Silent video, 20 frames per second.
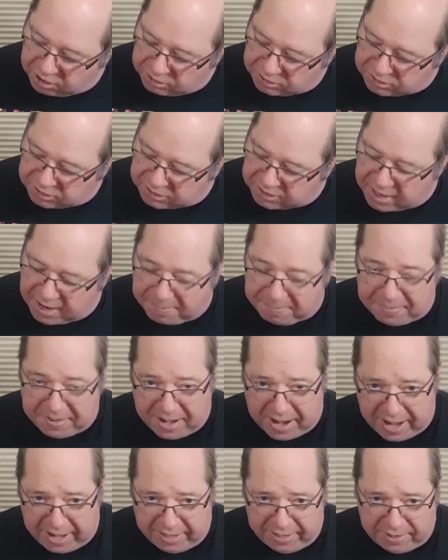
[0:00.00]
the top
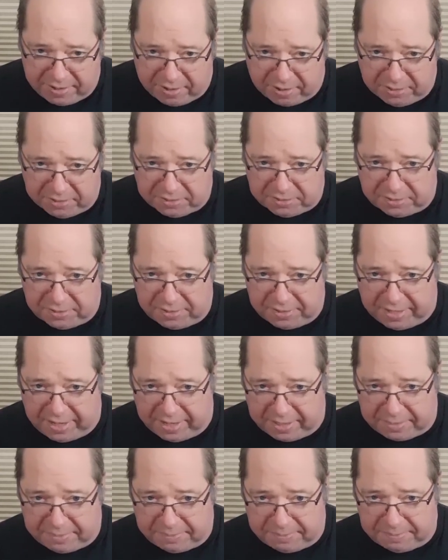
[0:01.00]
9 cards of their
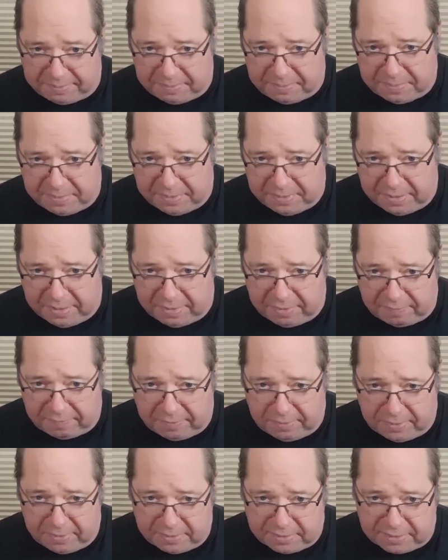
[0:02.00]
deck. And there,
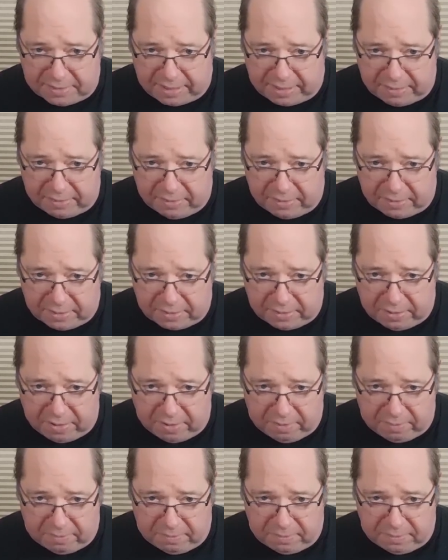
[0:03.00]
you can take a look at the
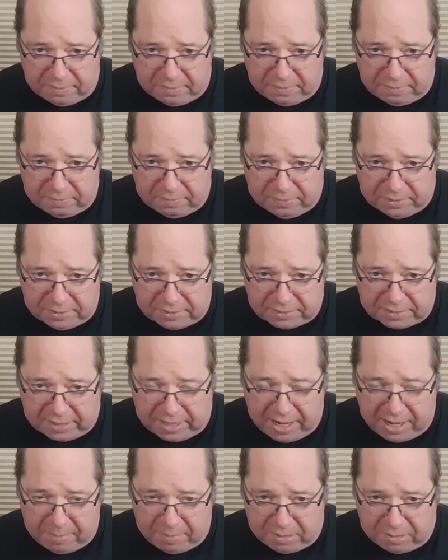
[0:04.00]
art once the
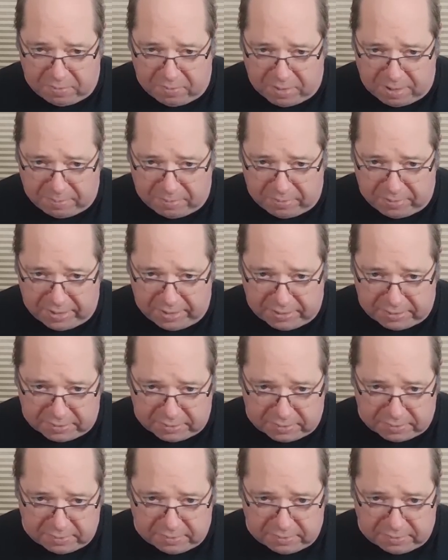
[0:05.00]
camera cooperates.